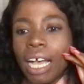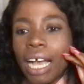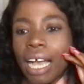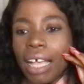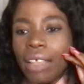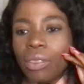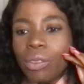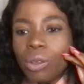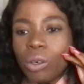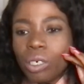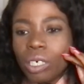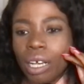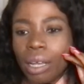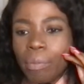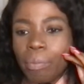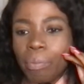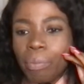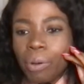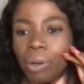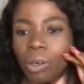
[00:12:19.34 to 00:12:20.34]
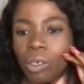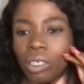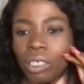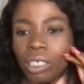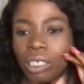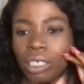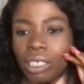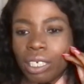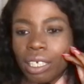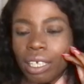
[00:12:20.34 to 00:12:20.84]
I thought I
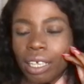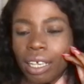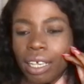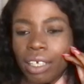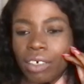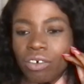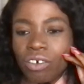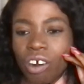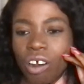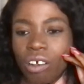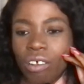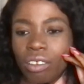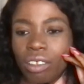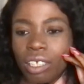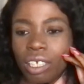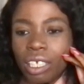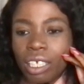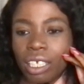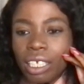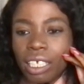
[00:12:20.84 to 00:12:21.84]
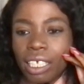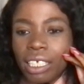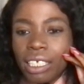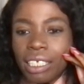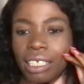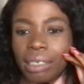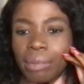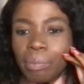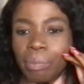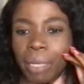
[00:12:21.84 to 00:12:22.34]
bought a wrong thing.
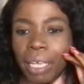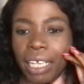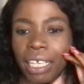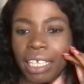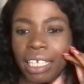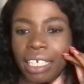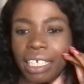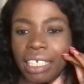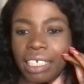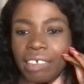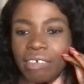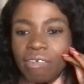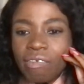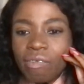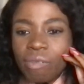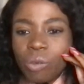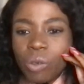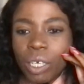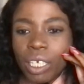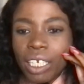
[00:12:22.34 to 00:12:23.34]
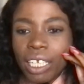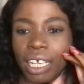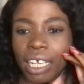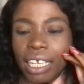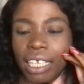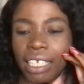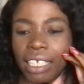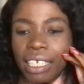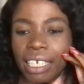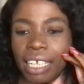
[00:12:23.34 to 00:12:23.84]
Is it bay leaf? When
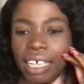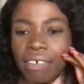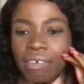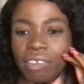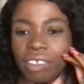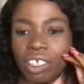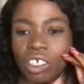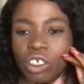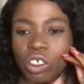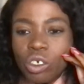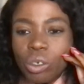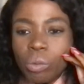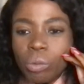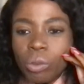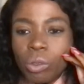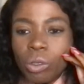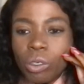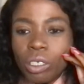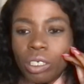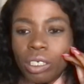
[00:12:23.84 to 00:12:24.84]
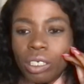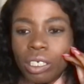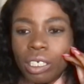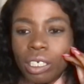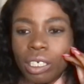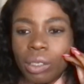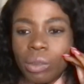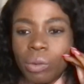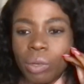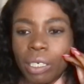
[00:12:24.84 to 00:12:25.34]
I left the shop, thought
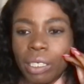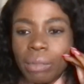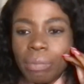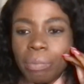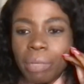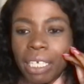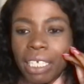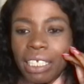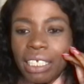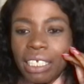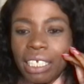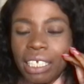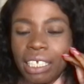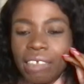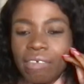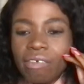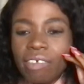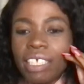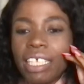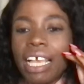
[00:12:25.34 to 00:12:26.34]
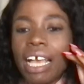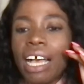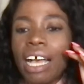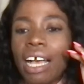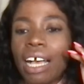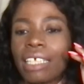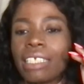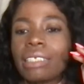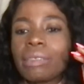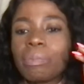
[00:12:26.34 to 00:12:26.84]
it was basil leaf.
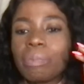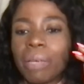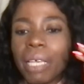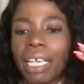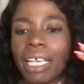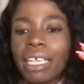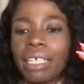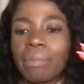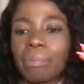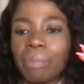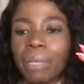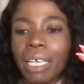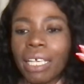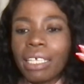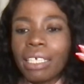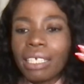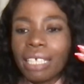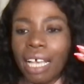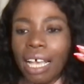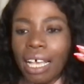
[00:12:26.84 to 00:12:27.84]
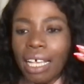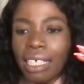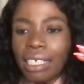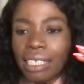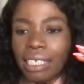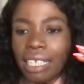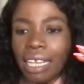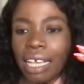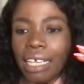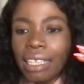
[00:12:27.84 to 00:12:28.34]
Yeah, it's bay. Bay, yeah,
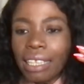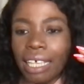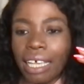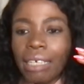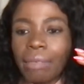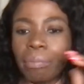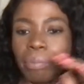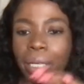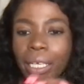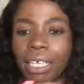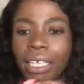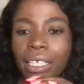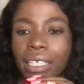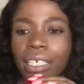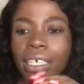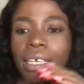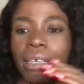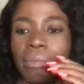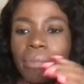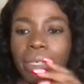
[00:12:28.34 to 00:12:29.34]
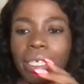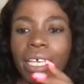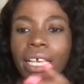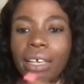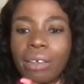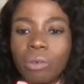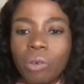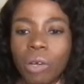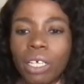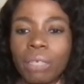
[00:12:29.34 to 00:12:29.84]
isn't like that. Bay,
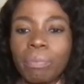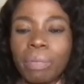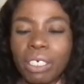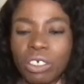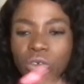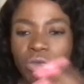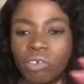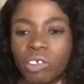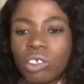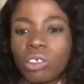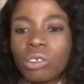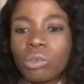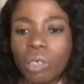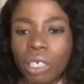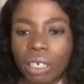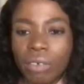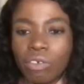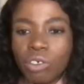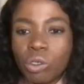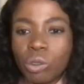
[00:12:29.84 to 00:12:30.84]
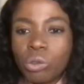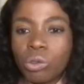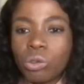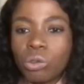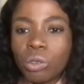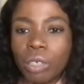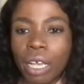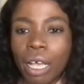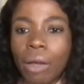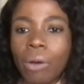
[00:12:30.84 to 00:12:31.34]
B-A-Y. But you've seen what I've shown
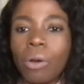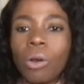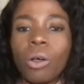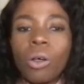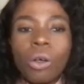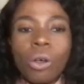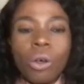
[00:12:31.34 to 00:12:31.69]
you now.